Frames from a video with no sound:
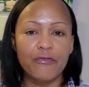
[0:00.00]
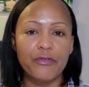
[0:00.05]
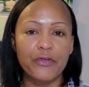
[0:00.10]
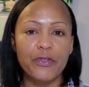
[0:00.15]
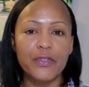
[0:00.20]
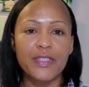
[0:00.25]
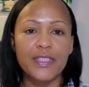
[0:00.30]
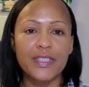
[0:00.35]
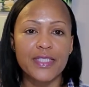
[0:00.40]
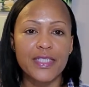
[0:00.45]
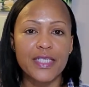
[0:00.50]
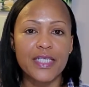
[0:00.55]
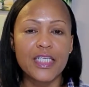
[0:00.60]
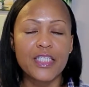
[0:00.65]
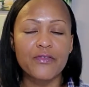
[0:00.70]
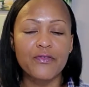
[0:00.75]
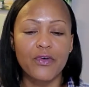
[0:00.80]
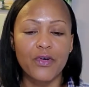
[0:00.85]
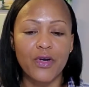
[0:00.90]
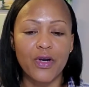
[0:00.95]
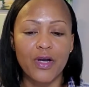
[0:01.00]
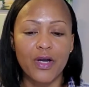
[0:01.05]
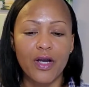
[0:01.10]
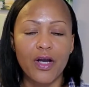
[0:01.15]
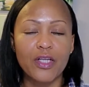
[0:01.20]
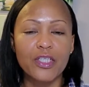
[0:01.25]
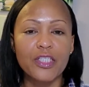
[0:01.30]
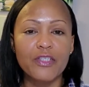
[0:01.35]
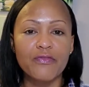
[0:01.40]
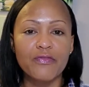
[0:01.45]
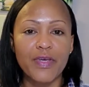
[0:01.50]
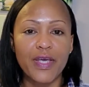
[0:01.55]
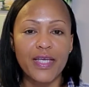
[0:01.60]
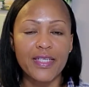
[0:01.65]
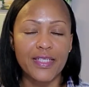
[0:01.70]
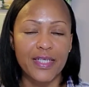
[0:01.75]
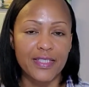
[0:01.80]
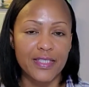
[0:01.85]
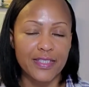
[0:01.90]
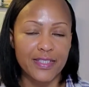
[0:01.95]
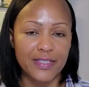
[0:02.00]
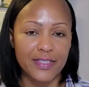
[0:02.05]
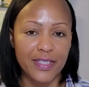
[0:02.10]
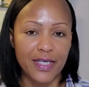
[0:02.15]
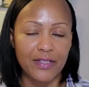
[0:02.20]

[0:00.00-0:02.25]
first C is for cultivate, and the,